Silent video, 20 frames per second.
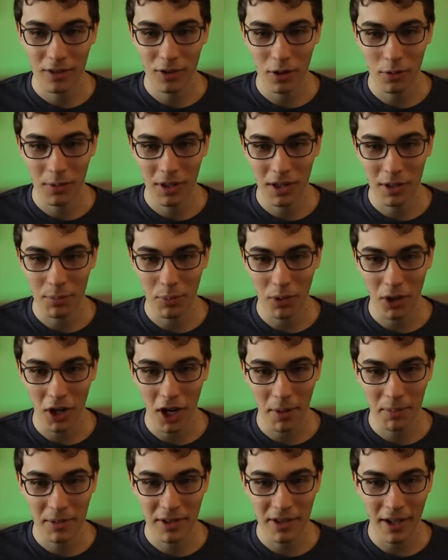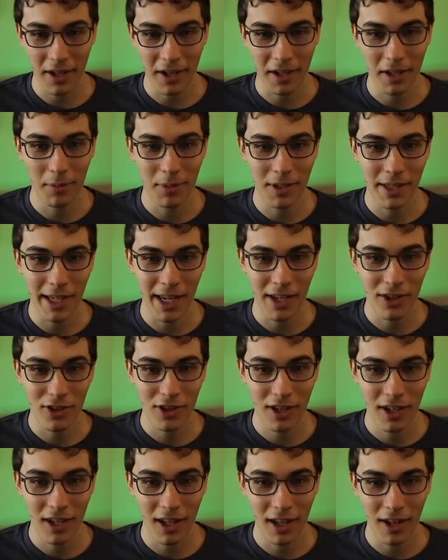So I'm in the props
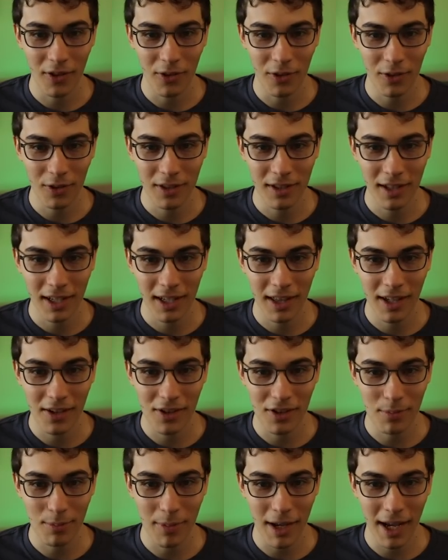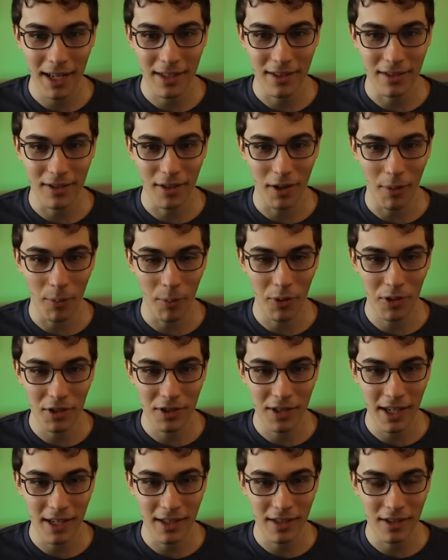documentation and it looks like they just pass
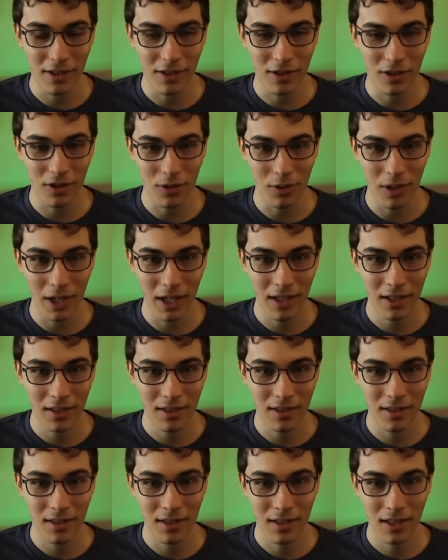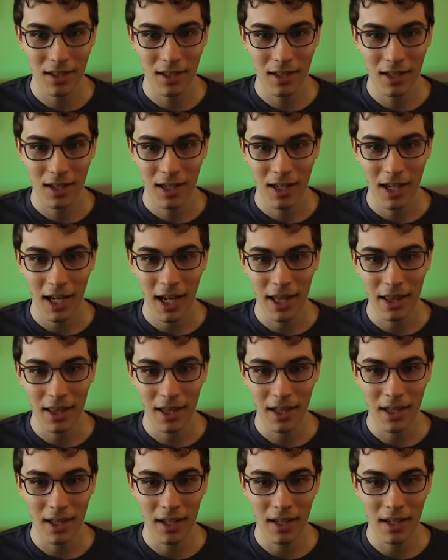numbers as strings
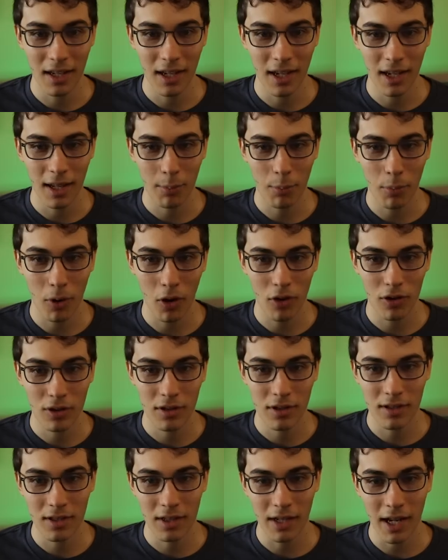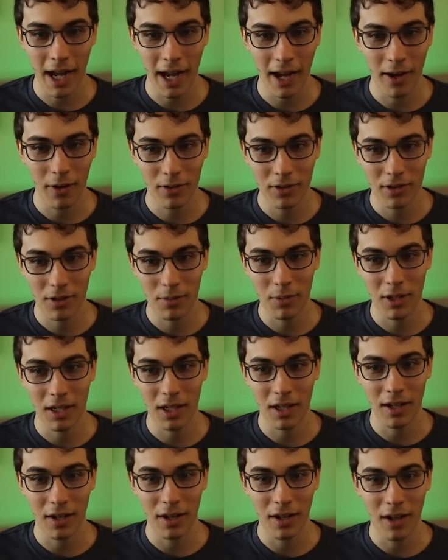and then it parses it out to
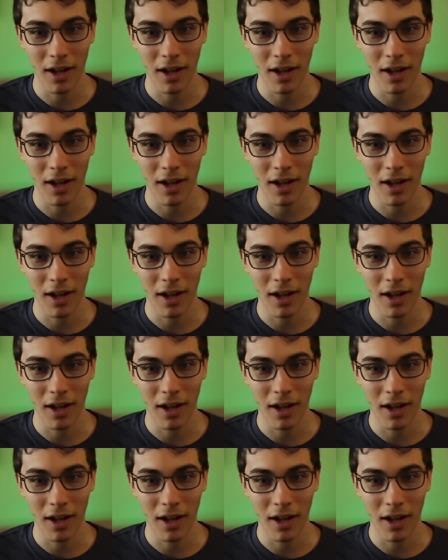be a